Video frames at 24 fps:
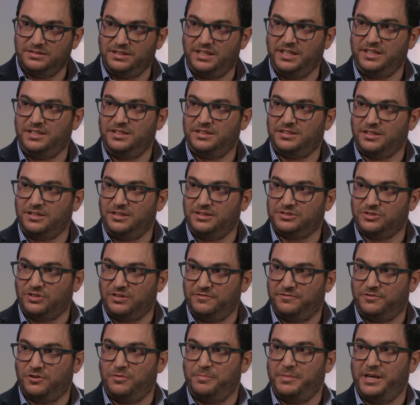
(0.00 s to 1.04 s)
digital
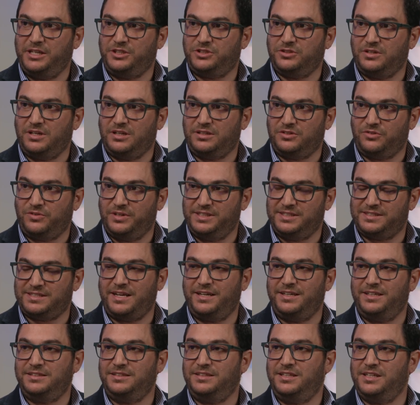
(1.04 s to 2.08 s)
transformation and
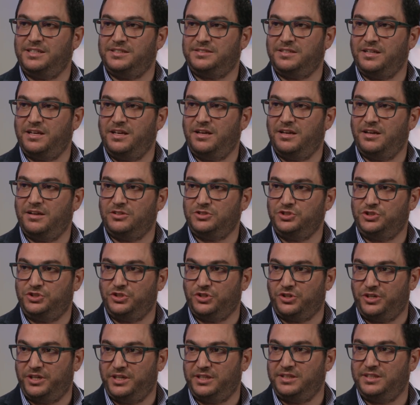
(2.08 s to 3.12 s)
redesigning this uh,
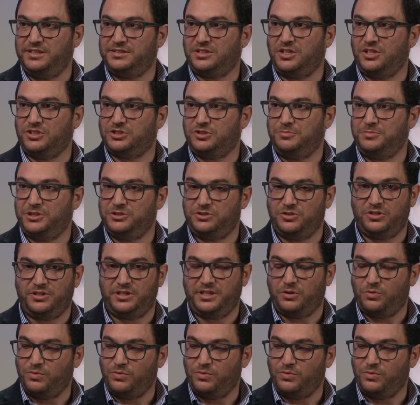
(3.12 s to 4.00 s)
journey, this customer journey,